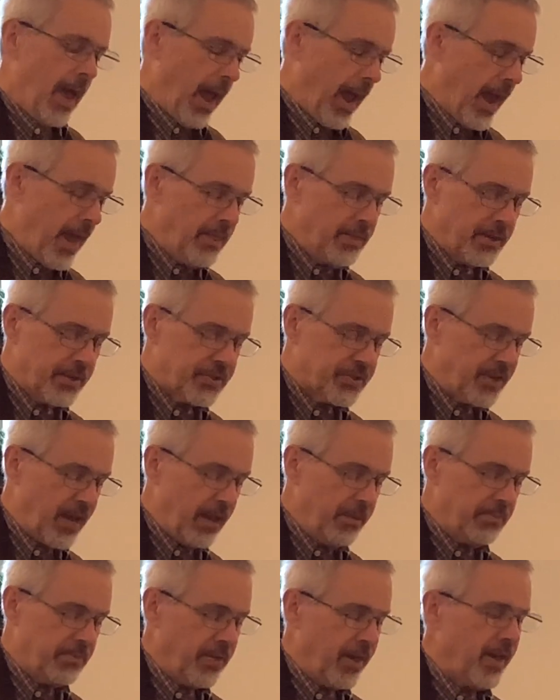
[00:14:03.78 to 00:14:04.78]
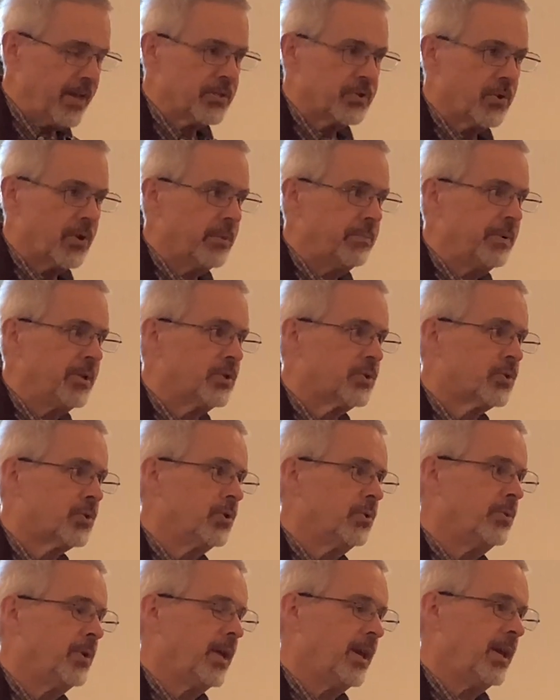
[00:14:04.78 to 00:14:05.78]
And the same thing is going to be
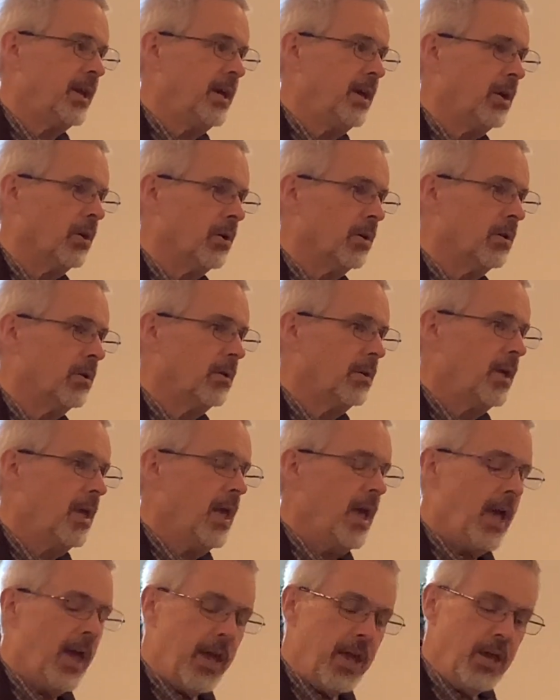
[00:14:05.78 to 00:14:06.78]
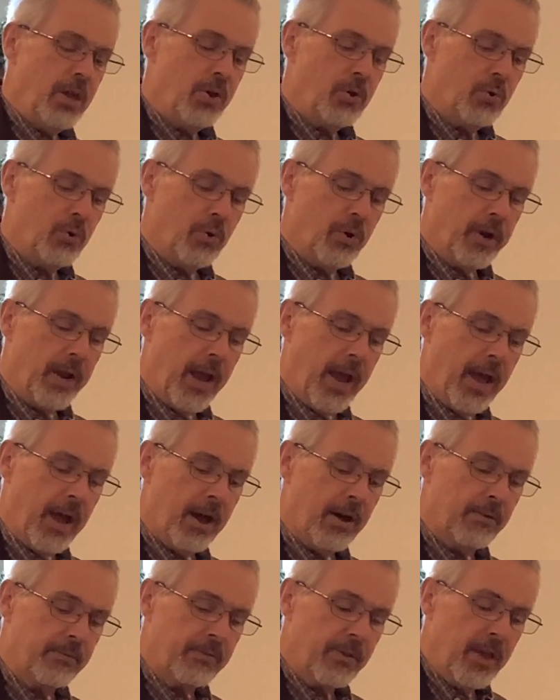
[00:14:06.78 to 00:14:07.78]
true here. He could
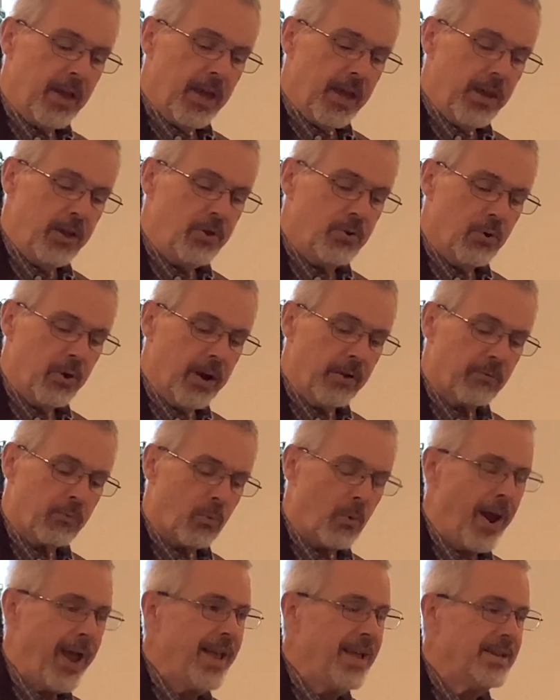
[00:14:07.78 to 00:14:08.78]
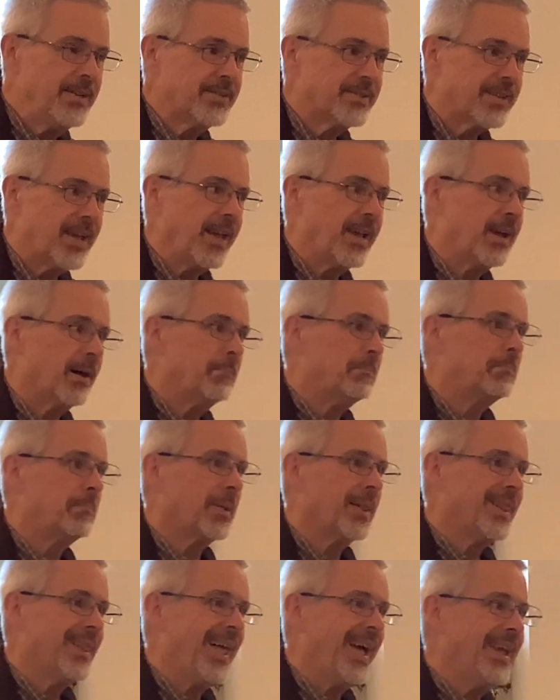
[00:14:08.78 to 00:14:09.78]
have, he could have raised a
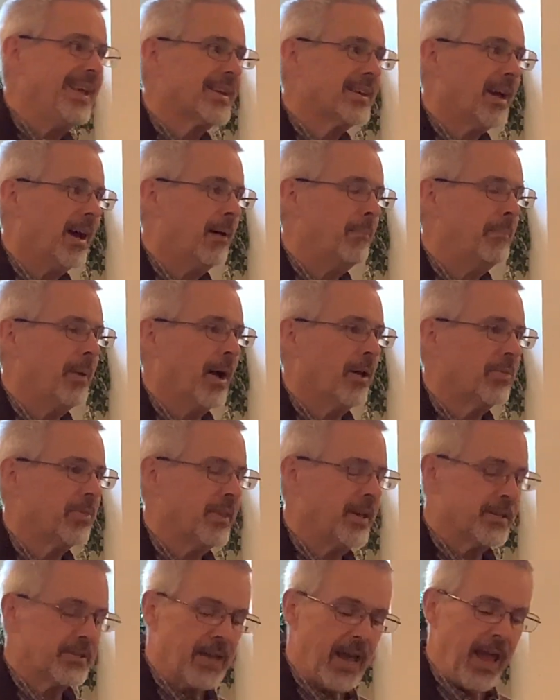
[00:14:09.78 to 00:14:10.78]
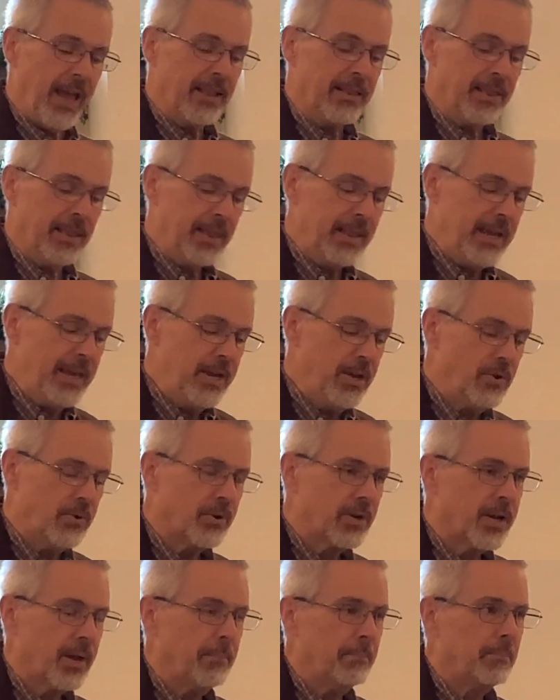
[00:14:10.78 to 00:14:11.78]
complaint about this, a
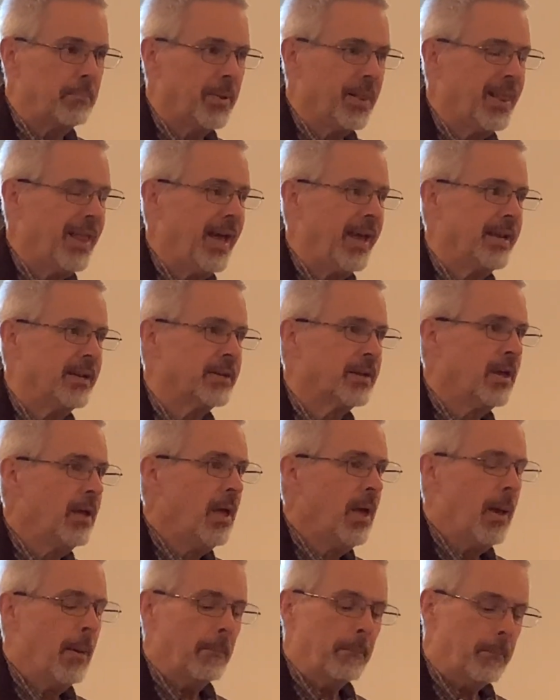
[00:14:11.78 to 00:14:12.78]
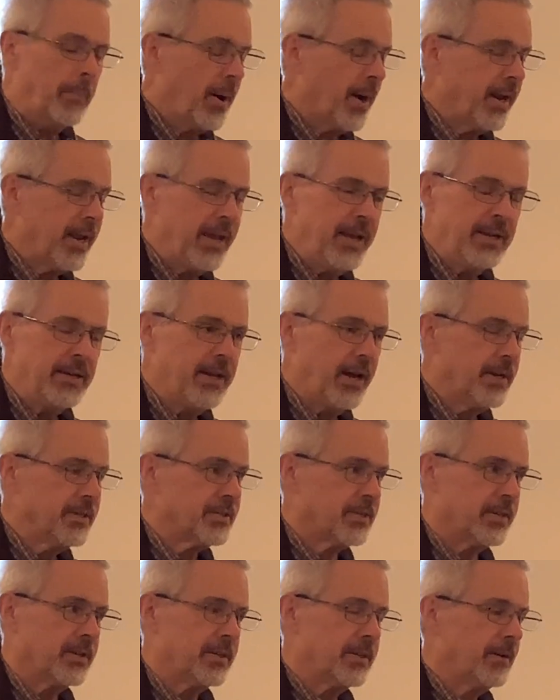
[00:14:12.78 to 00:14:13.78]
legal complaint, but he
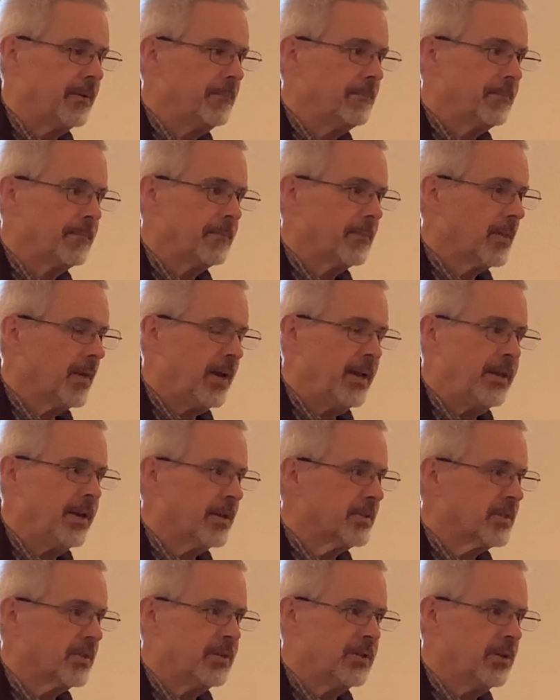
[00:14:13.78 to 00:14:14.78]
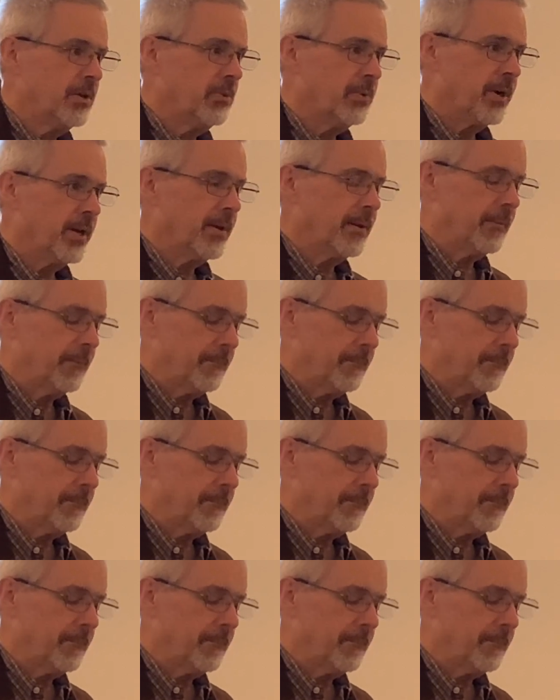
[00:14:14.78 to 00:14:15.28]
doesn't. He doesn't do it.